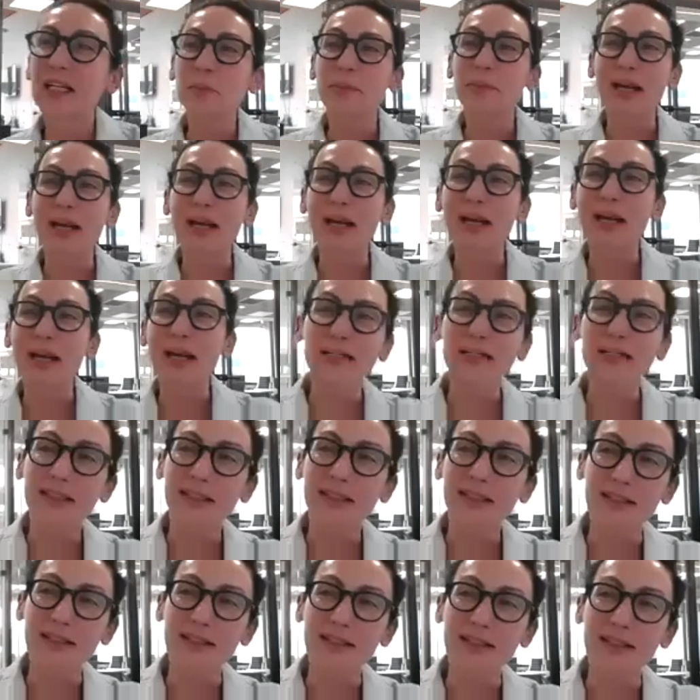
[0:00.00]
Basically,
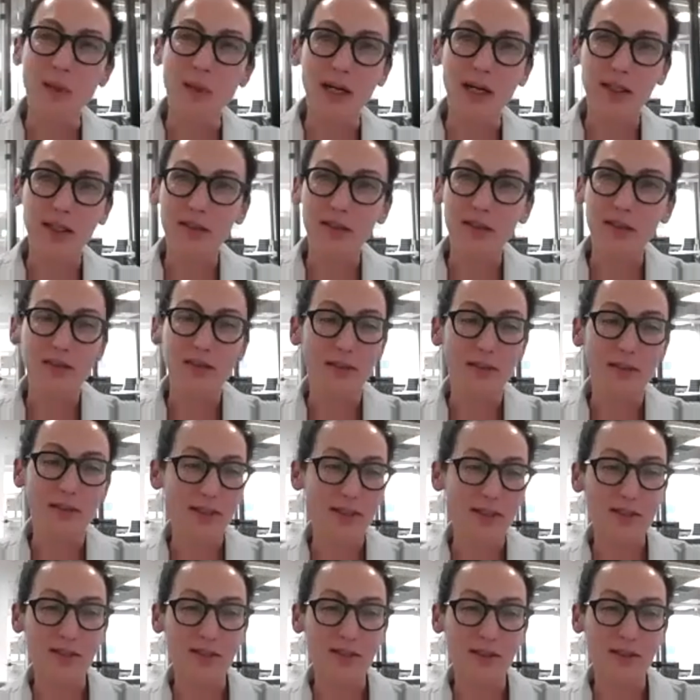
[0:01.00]
the Smart
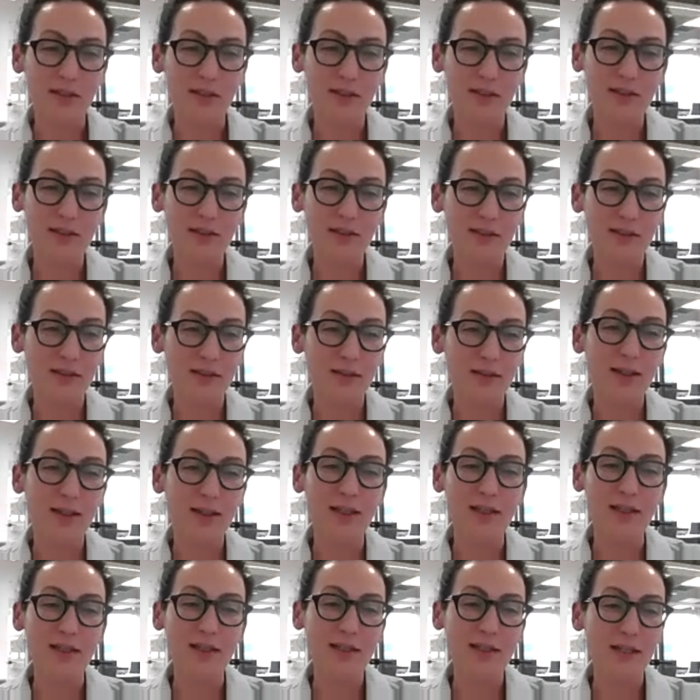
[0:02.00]
Investor
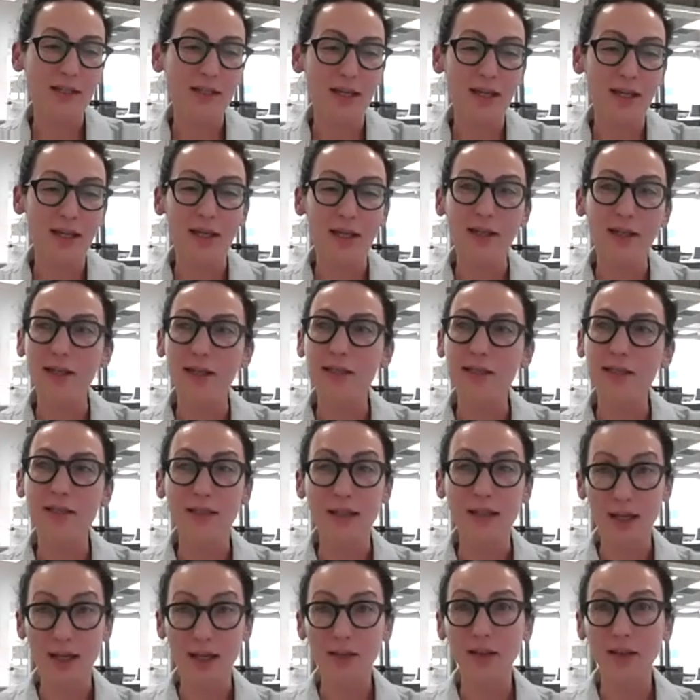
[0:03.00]
is an